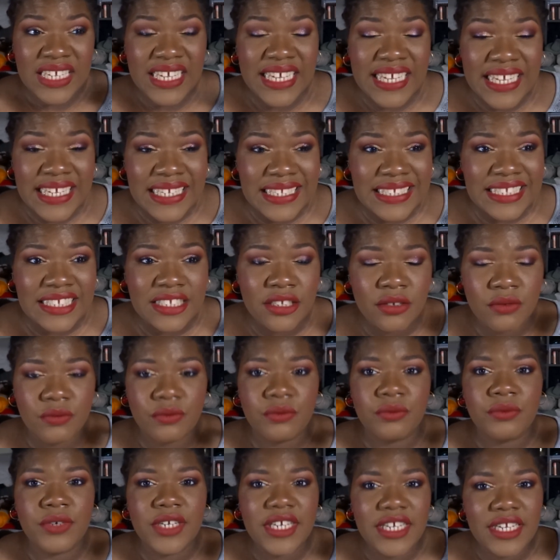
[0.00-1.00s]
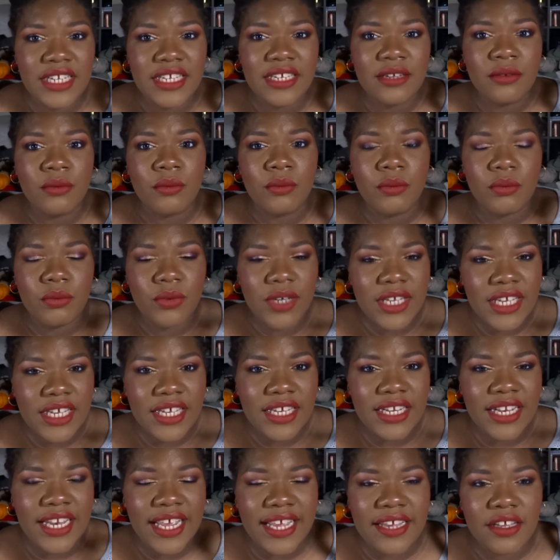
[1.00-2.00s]
It's really
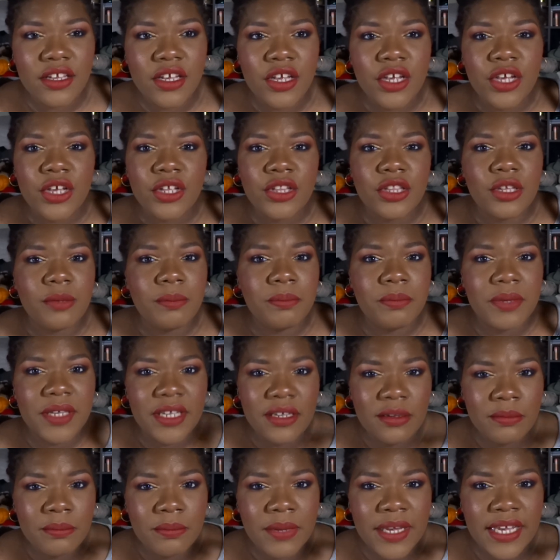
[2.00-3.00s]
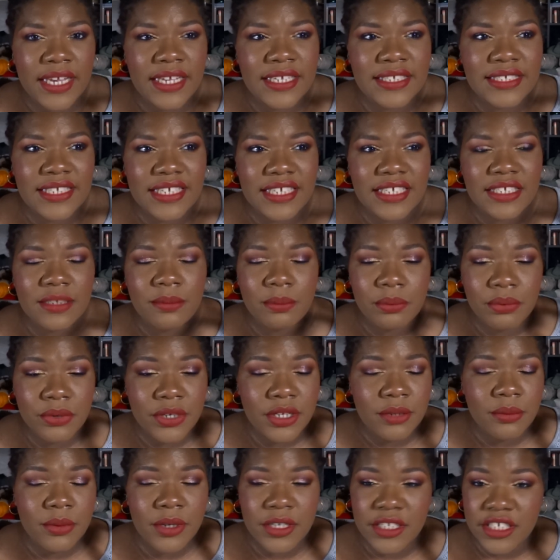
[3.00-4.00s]
weak, like the pink base is
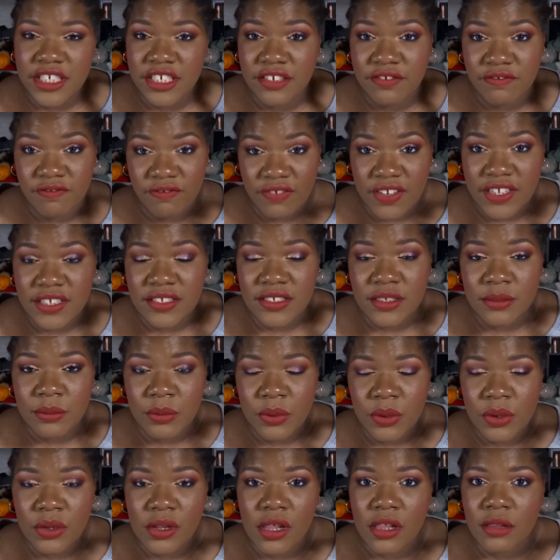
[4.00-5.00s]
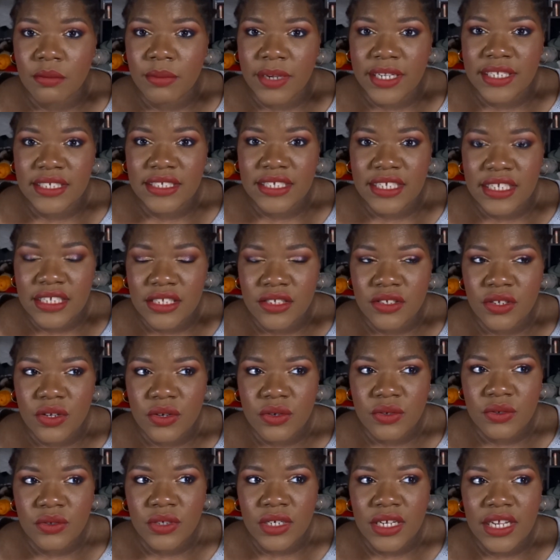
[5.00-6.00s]
pretty much invisible on my skin
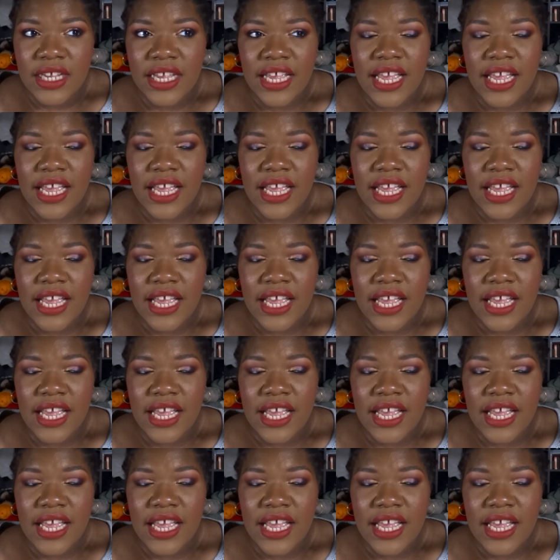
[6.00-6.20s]
tone,